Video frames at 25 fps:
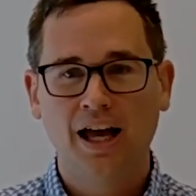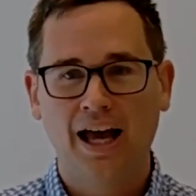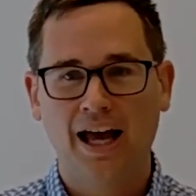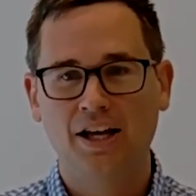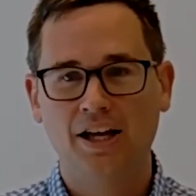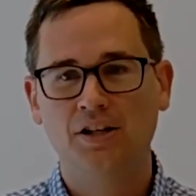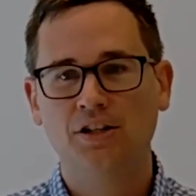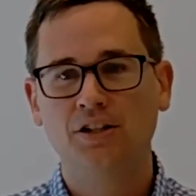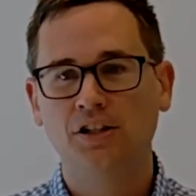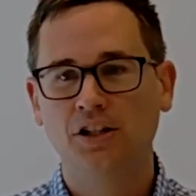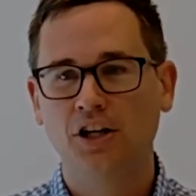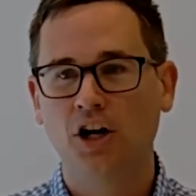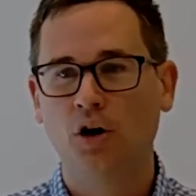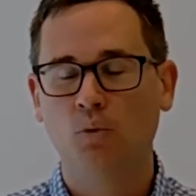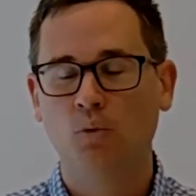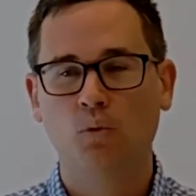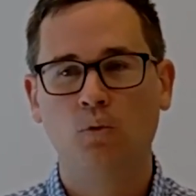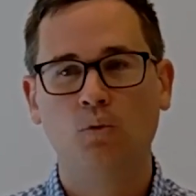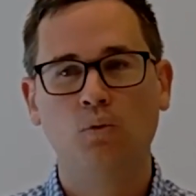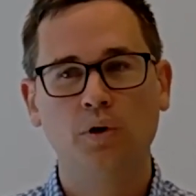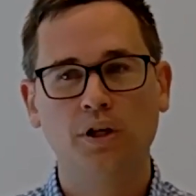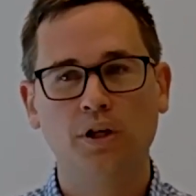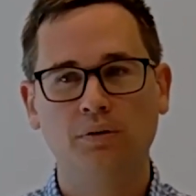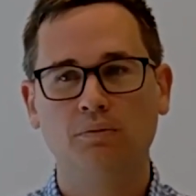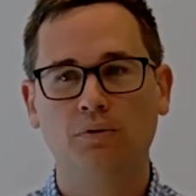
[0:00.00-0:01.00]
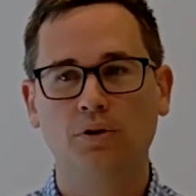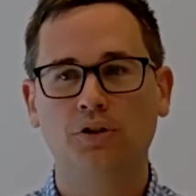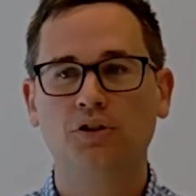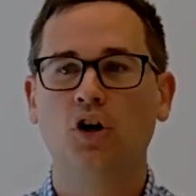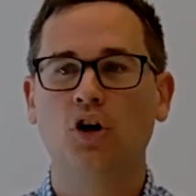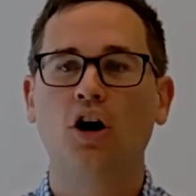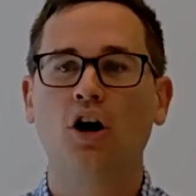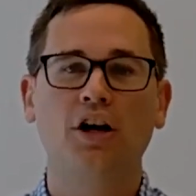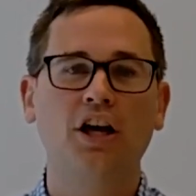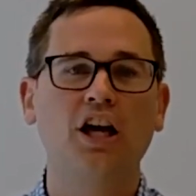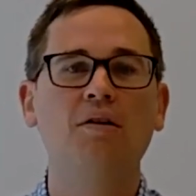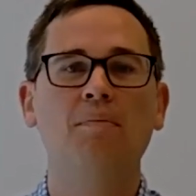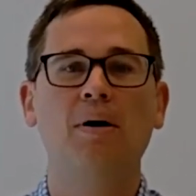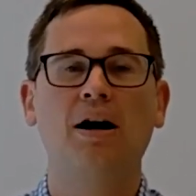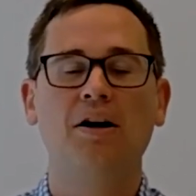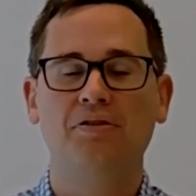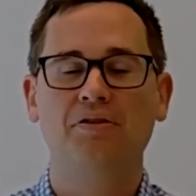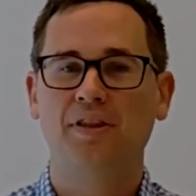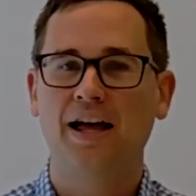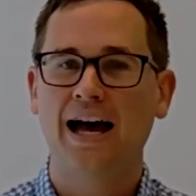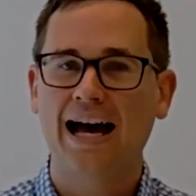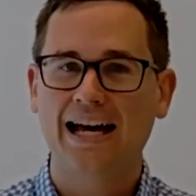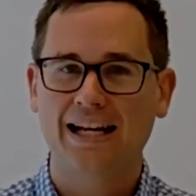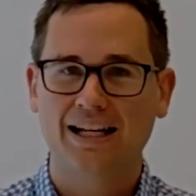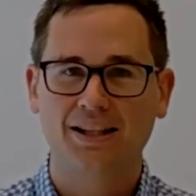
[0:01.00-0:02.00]
And, we were talking
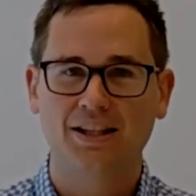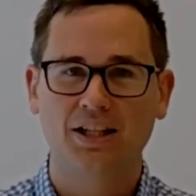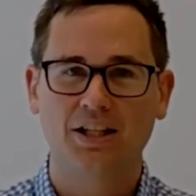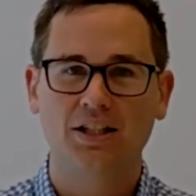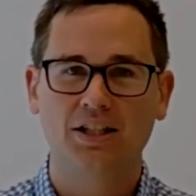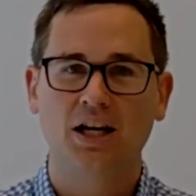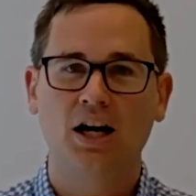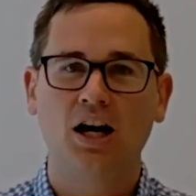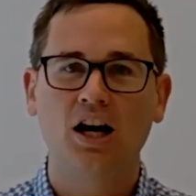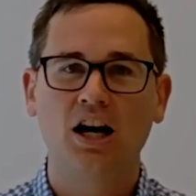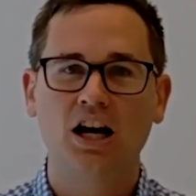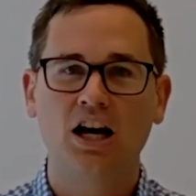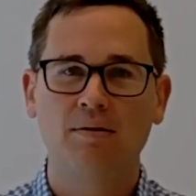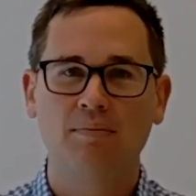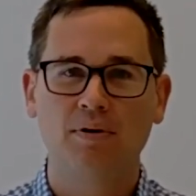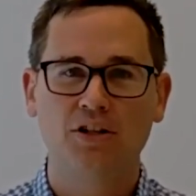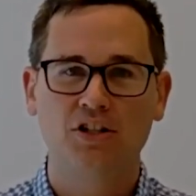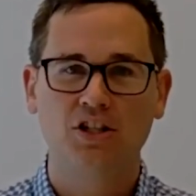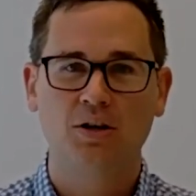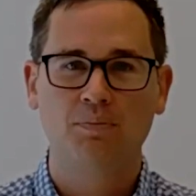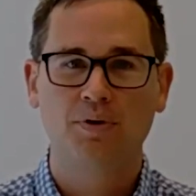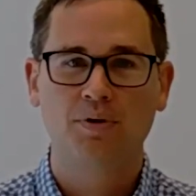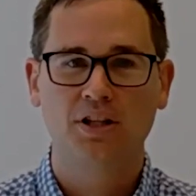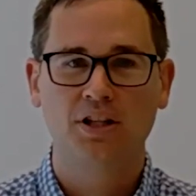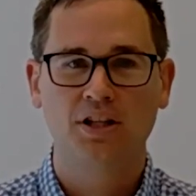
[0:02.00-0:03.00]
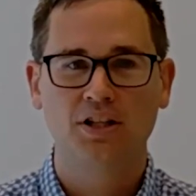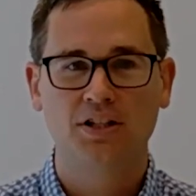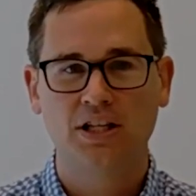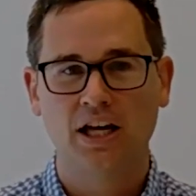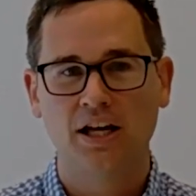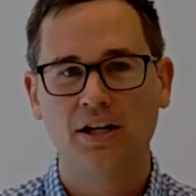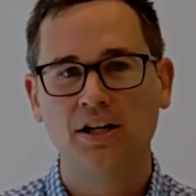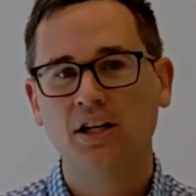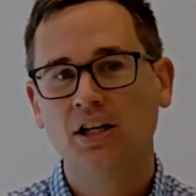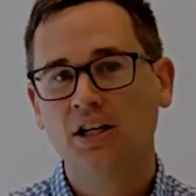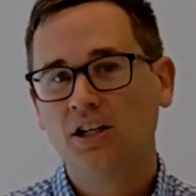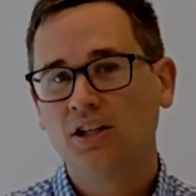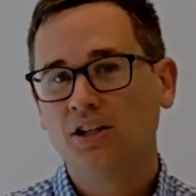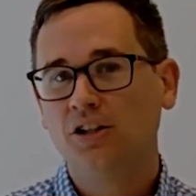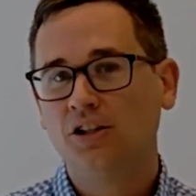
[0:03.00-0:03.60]
about that at the time as something that said,